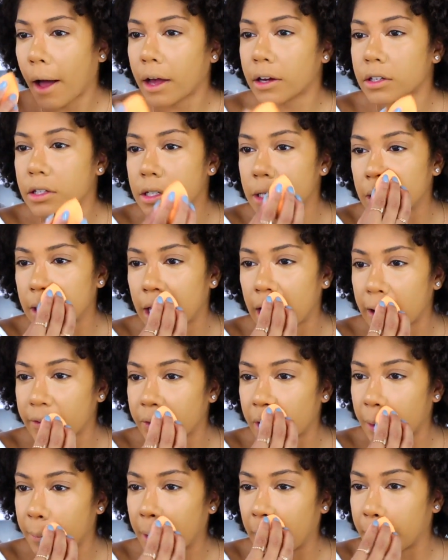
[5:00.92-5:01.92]
I just love
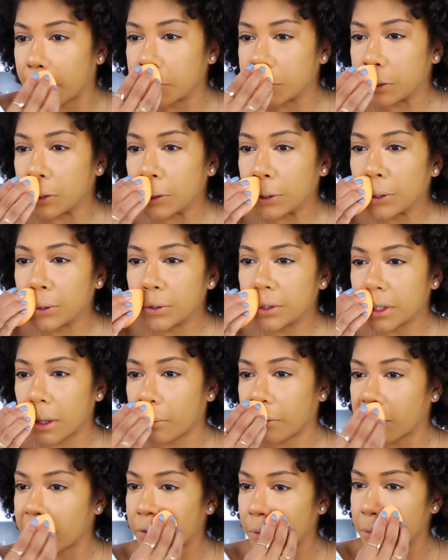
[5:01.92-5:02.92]
when I'm able to use
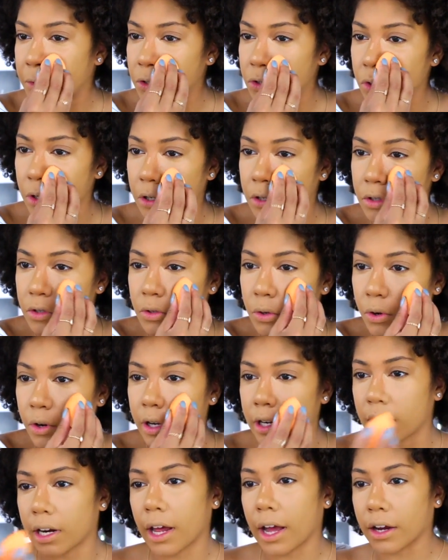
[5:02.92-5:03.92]
something from the drugstore and it